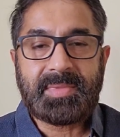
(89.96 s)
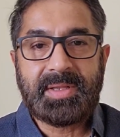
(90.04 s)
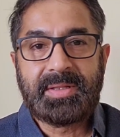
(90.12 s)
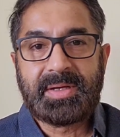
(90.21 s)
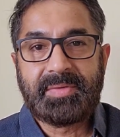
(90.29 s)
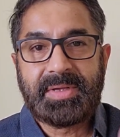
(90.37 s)

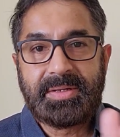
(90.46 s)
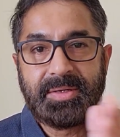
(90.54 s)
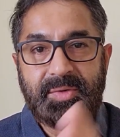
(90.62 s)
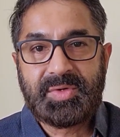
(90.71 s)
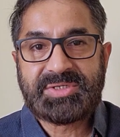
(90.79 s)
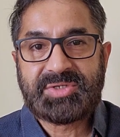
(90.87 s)
now in
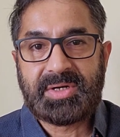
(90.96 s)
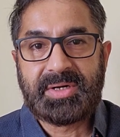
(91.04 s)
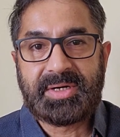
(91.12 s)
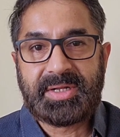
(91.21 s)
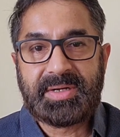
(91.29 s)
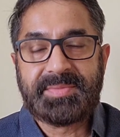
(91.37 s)
US
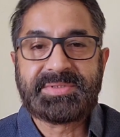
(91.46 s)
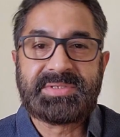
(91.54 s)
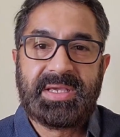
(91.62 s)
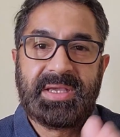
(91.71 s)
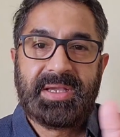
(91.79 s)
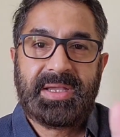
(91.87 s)
dollar terms,
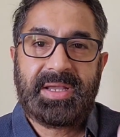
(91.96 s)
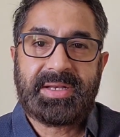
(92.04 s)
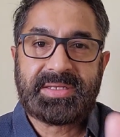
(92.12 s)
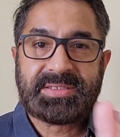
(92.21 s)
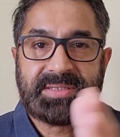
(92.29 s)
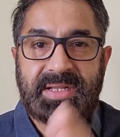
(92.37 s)
it
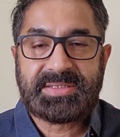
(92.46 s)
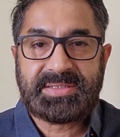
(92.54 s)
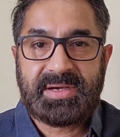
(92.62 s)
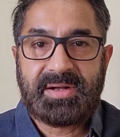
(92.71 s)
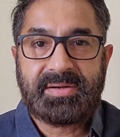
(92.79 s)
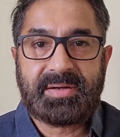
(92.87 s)
is, let's say,
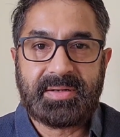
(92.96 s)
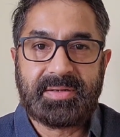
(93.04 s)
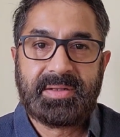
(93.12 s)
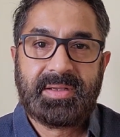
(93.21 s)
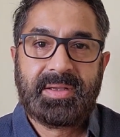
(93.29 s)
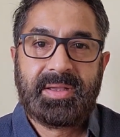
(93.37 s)
100.
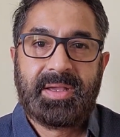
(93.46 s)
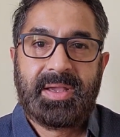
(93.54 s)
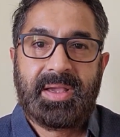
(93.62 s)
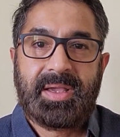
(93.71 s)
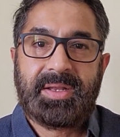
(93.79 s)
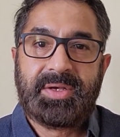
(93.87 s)

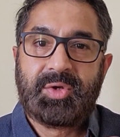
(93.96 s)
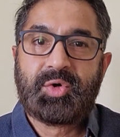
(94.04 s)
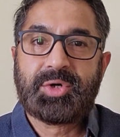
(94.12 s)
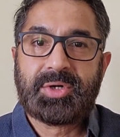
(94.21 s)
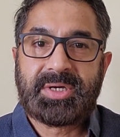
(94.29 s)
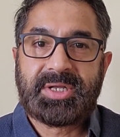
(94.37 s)
In
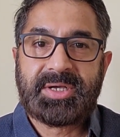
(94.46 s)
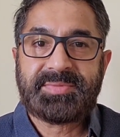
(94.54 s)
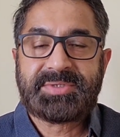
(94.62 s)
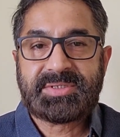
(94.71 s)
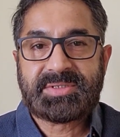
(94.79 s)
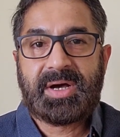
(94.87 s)
euro
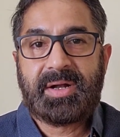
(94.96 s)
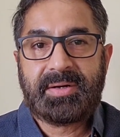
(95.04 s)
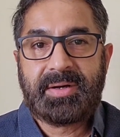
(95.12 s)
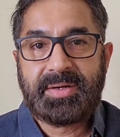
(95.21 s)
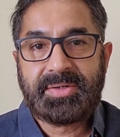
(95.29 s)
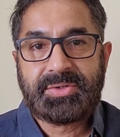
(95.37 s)
terms, it's
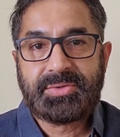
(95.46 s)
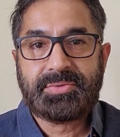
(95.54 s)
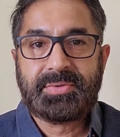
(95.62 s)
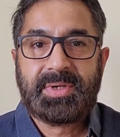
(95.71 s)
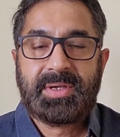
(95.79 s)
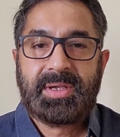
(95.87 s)

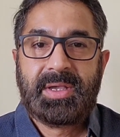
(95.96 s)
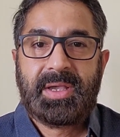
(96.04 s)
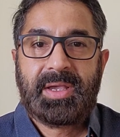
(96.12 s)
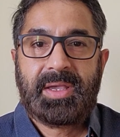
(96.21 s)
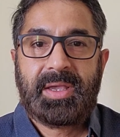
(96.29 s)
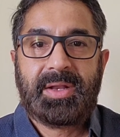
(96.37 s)
102.
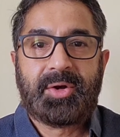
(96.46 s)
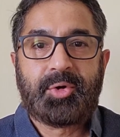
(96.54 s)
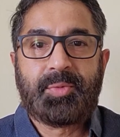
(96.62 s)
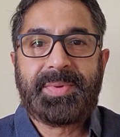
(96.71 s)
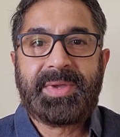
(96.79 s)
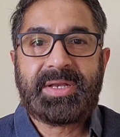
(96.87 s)
In
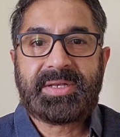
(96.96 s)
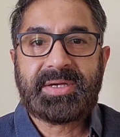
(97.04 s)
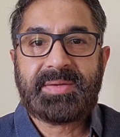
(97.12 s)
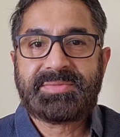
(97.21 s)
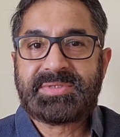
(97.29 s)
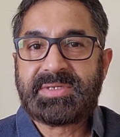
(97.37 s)
rupee
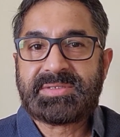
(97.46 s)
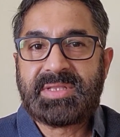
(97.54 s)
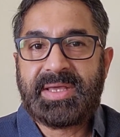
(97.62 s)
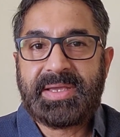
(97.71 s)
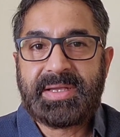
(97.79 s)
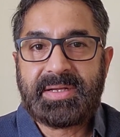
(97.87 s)
terms, it's
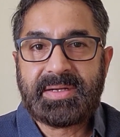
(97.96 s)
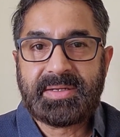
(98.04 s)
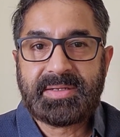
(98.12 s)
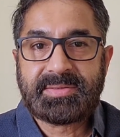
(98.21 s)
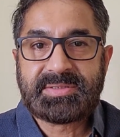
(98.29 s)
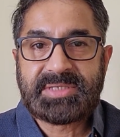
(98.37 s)
like
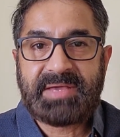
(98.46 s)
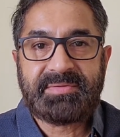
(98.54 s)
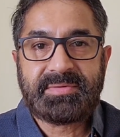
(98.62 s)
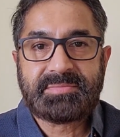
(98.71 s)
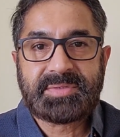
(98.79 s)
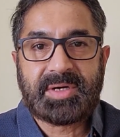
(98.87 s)

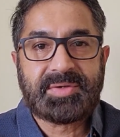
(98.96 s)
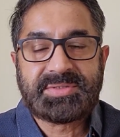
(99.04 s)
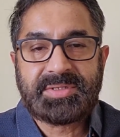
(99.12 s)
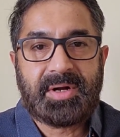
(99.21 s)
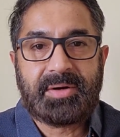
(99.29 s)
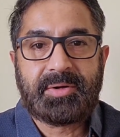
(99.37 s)

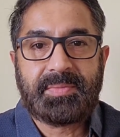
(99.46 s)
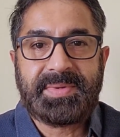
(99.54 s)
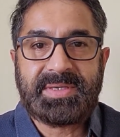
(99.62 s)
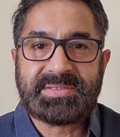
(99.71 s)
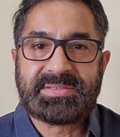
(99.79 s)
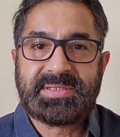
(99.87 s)
7,000 odd
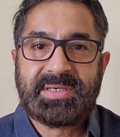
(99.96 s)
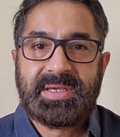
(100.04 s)
rupees.